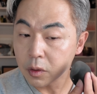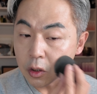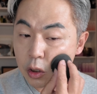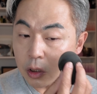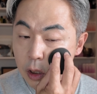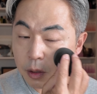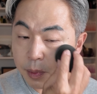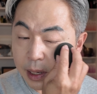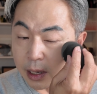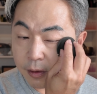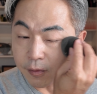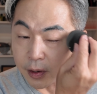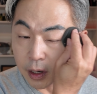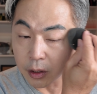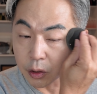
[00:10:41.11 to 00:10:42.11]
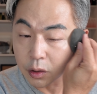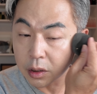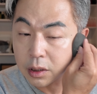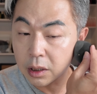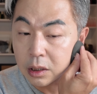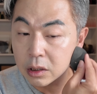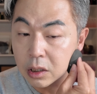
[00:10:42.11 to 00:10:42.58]
Just gonna be even on your
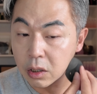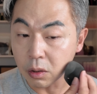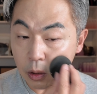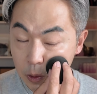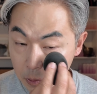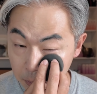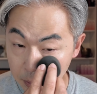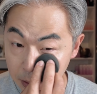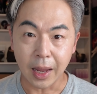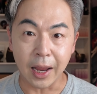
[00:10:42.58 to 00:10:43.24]
skin tone a little bit.